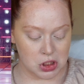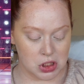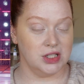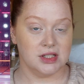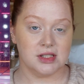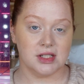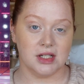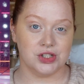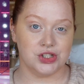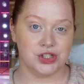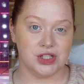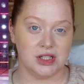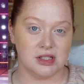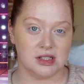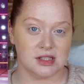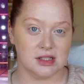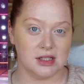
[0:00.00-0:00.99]
She says
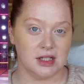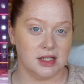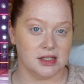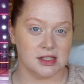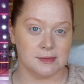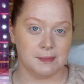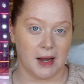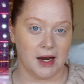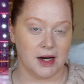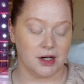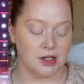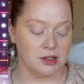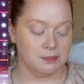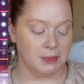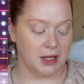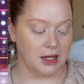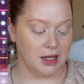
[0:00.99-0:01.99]
she's
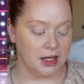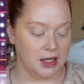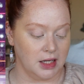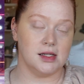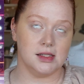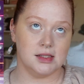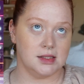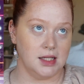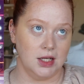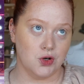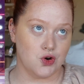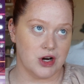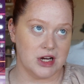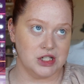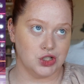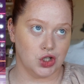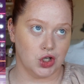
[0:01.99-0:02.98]
inspired by a sea
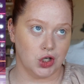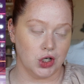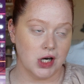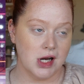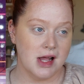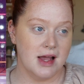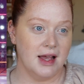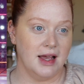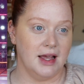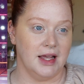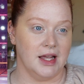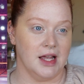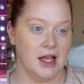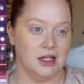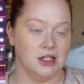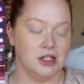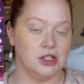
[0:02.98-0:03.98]
creature,
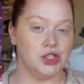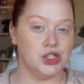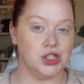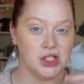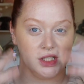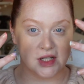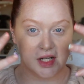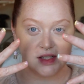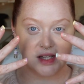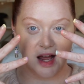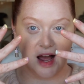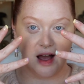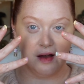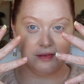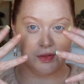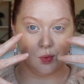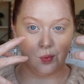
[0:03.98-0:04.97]
and she does
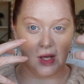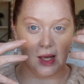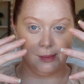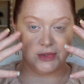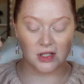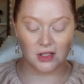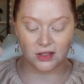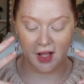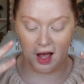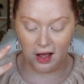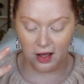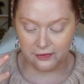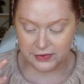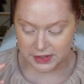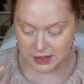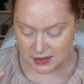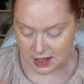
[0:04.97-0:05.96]
have the webbed
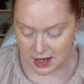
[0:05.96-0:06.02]
gloves.